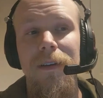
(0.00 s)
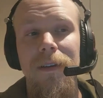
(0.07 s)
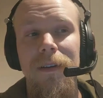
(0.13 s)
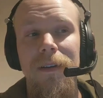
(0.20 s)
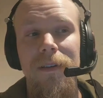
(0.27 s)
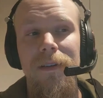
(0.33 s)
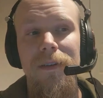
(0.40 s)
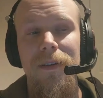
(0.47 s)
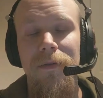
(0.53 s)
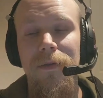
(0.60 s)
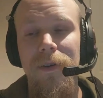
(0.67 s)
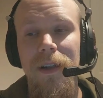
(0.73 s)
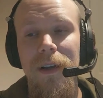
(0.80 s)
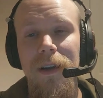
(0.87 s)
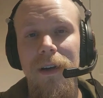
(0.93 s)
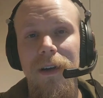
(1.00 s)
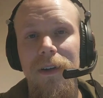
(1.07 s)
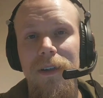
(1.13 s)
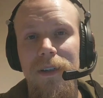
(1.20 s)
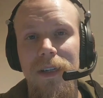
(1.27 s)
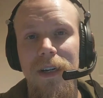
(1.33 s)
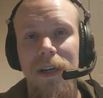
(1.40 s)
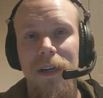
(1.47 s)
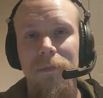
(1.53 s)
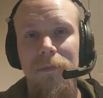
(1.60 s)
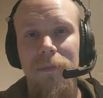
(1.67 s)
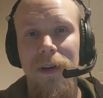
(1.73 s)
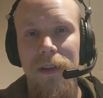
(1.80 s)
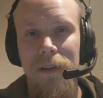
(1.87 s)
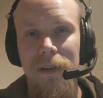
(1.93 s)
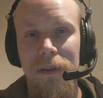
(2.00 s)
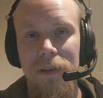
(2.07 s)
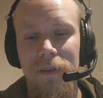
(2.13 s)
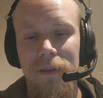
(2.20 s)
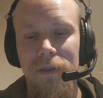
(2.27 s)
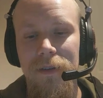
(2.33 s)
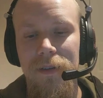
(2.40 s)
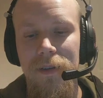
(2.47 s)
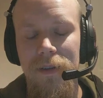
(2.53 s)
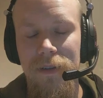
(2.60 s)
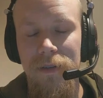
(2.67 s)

It's a really hard it's